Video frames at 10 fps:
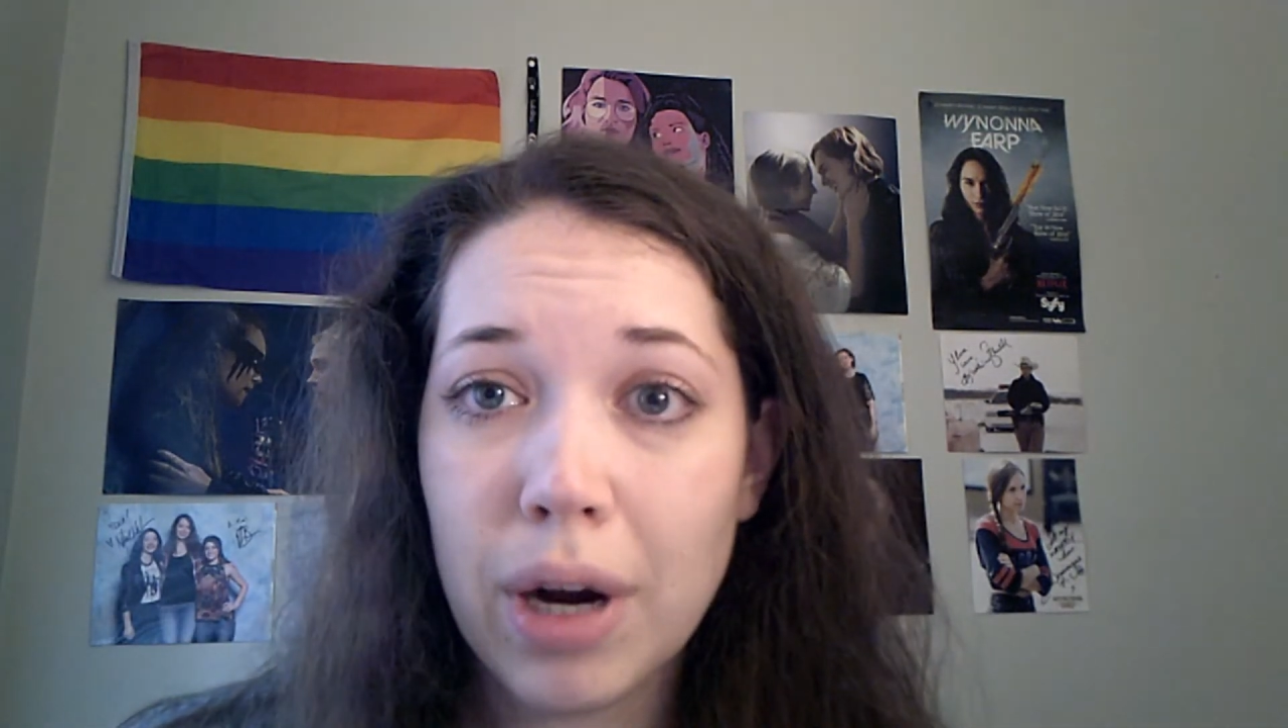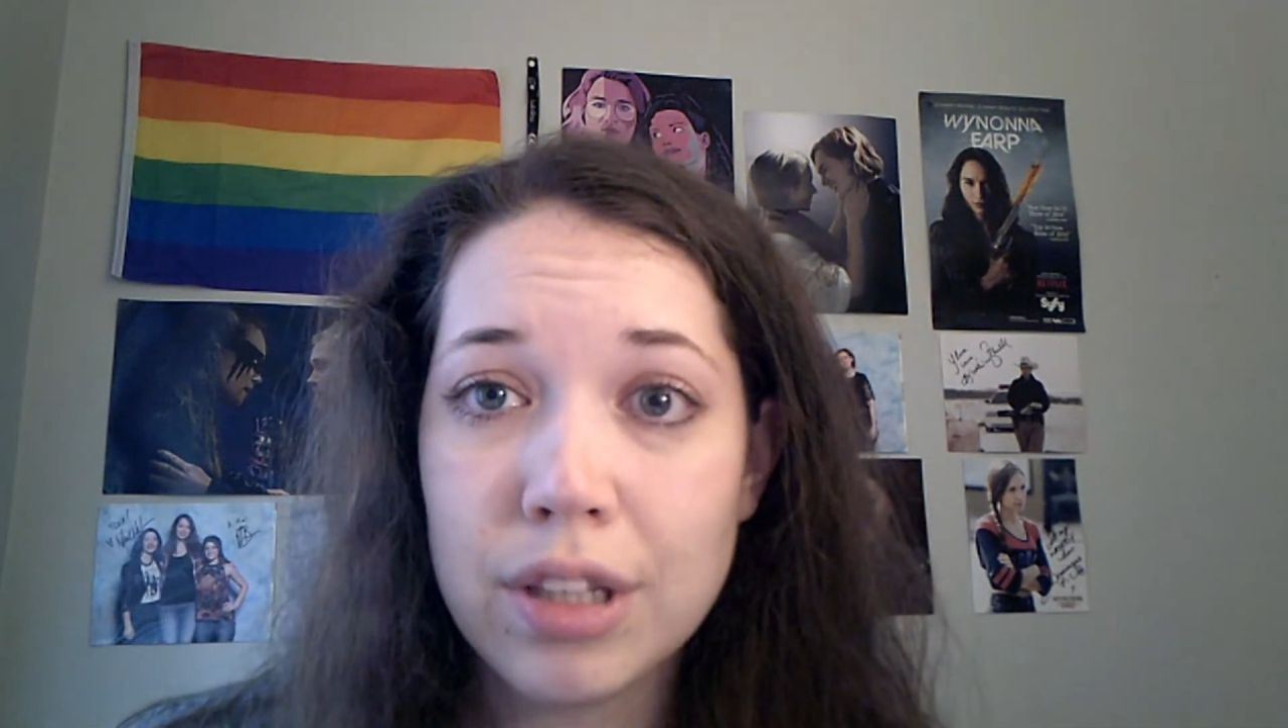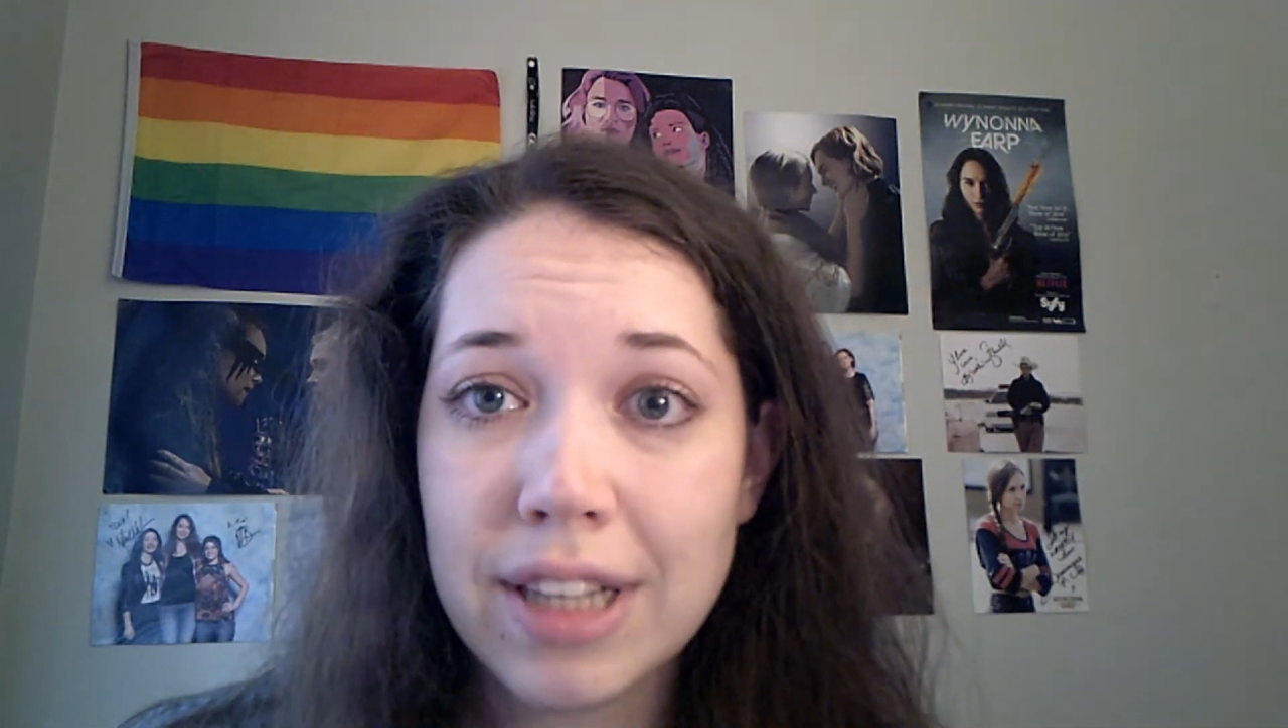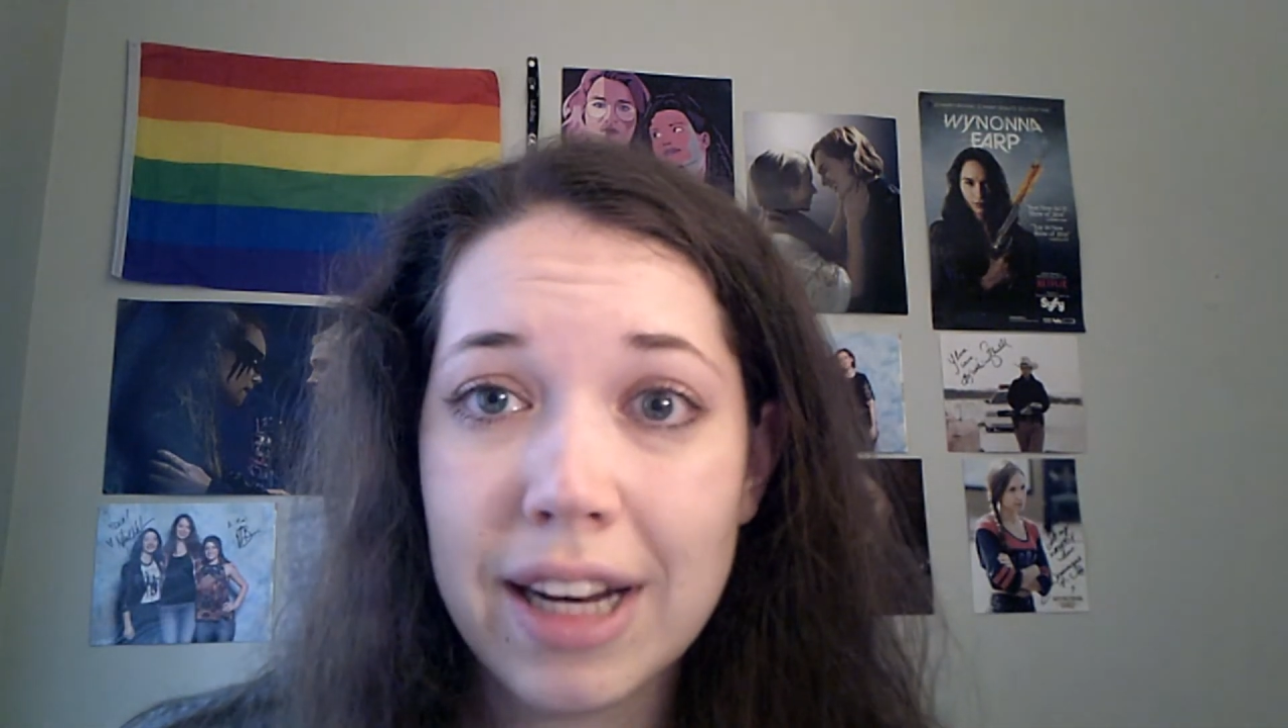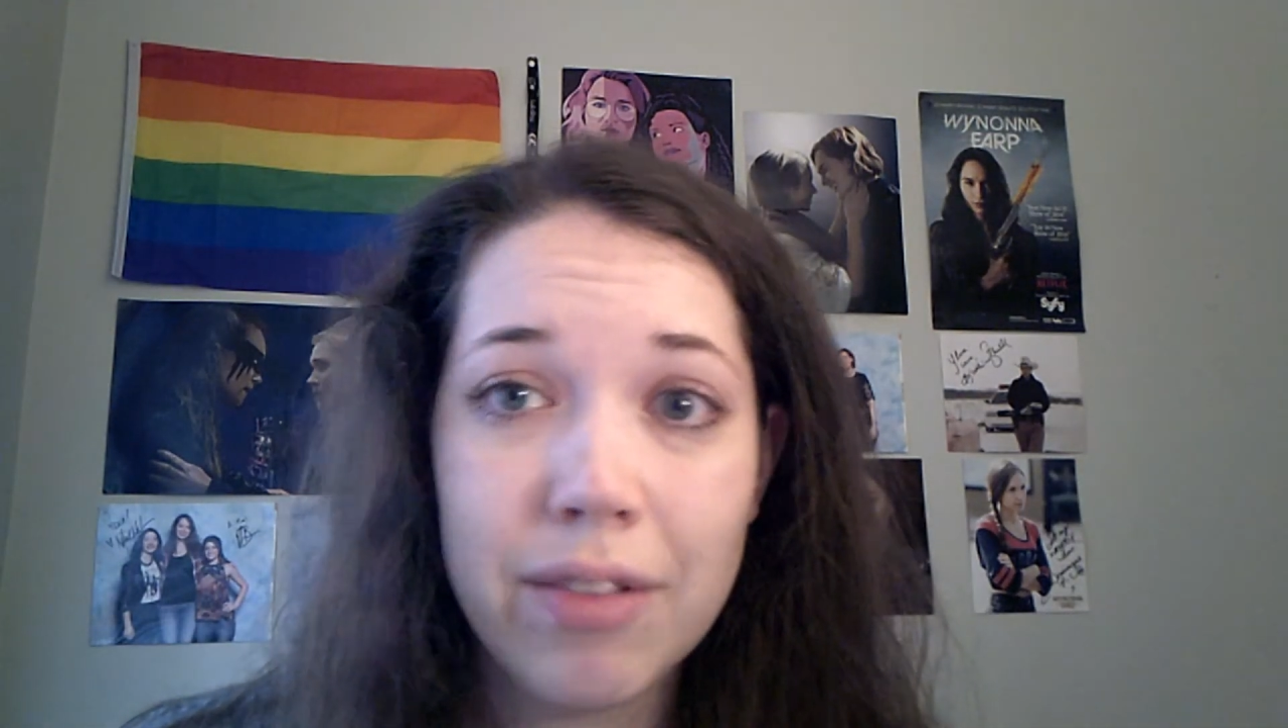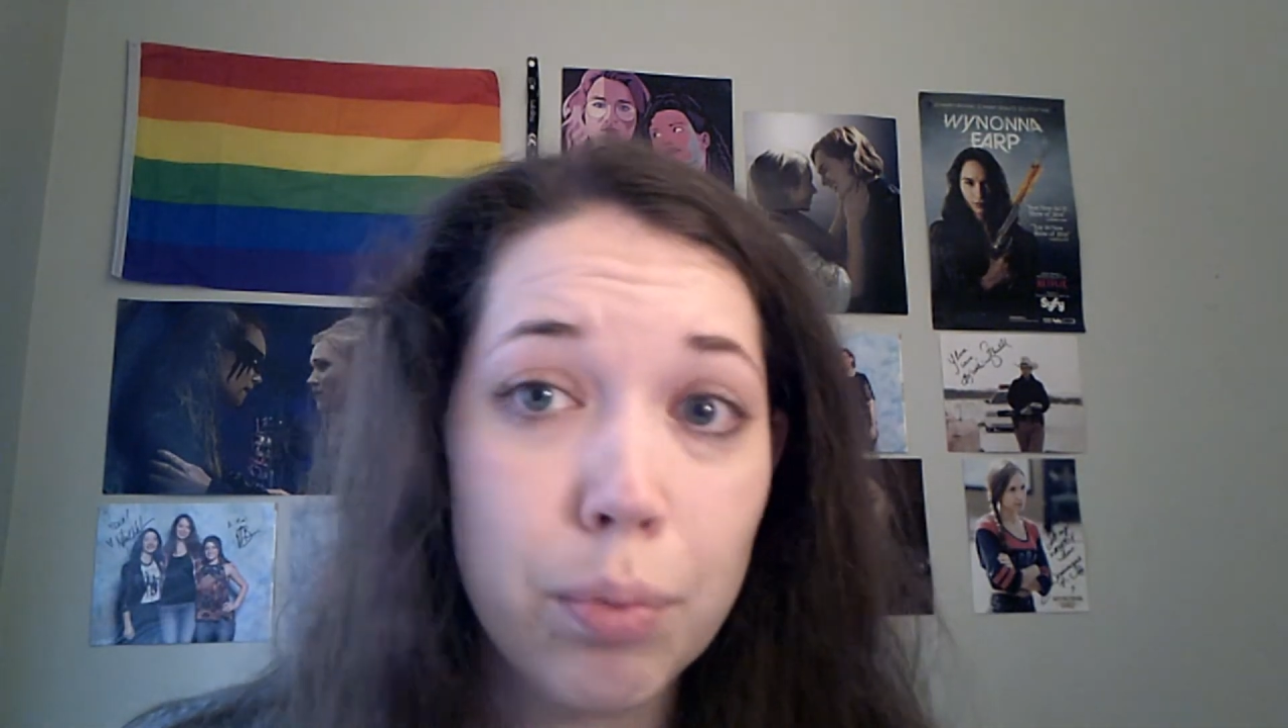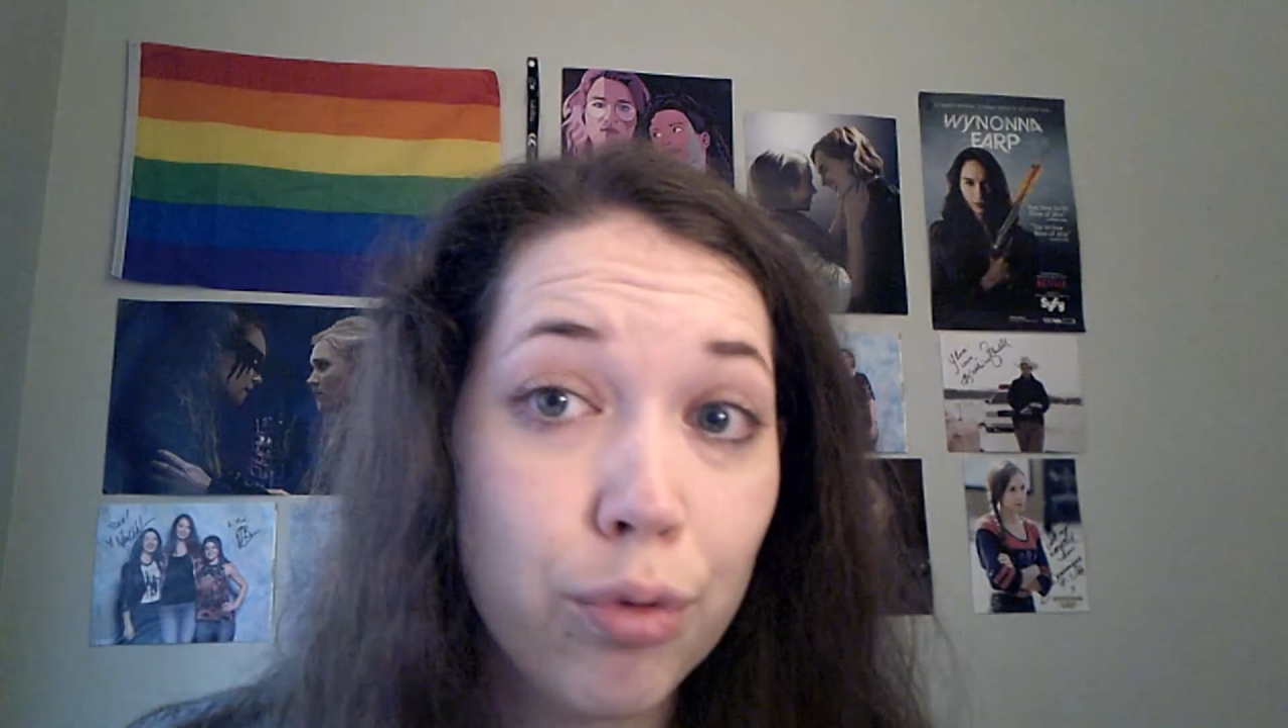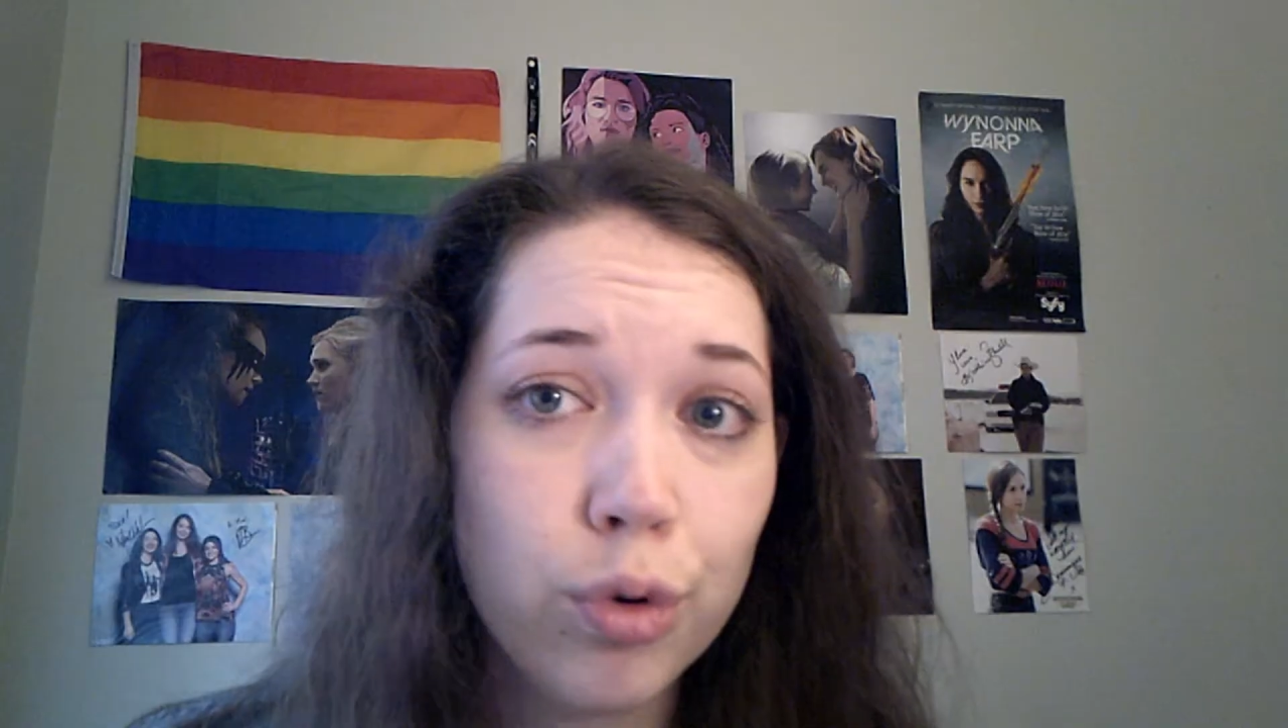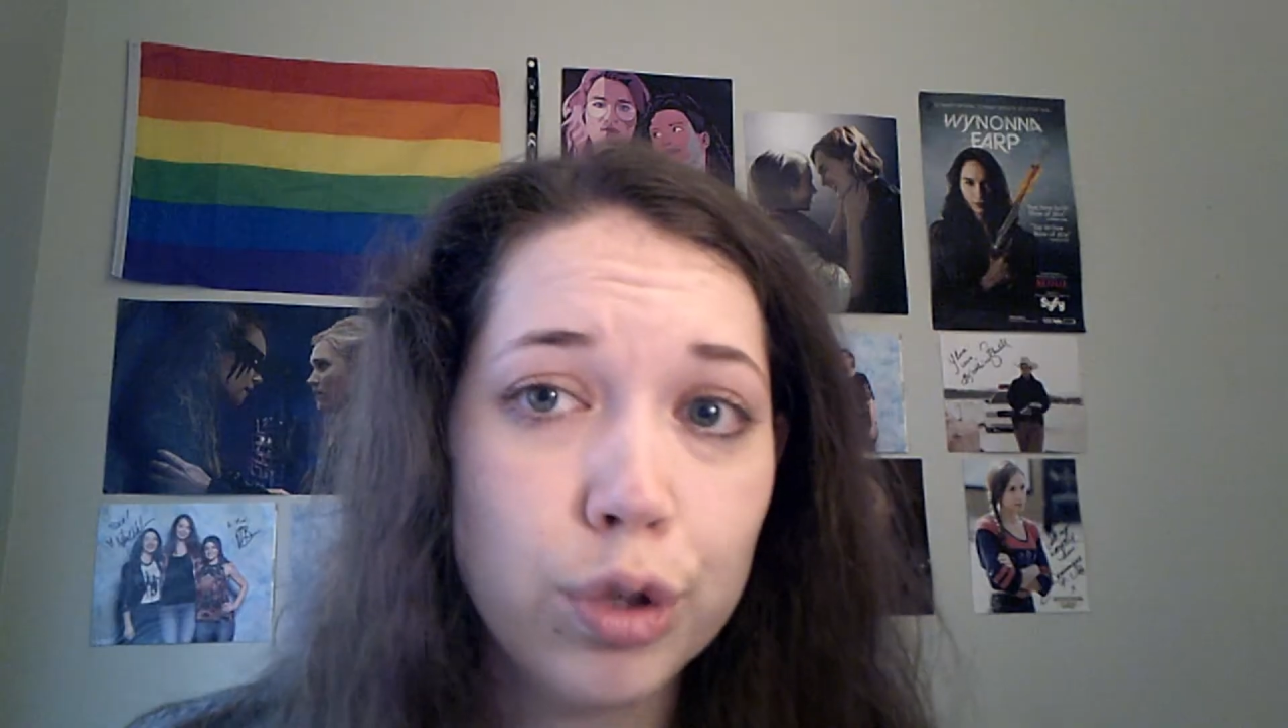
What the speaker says: her side even before